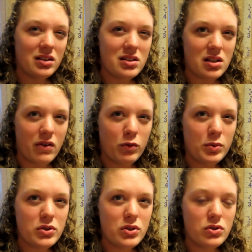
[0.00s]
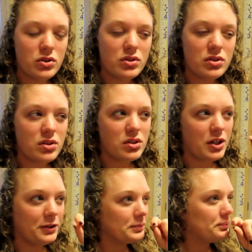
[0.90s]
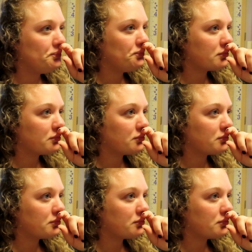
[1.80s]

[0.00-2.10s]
dissolvable sutures, so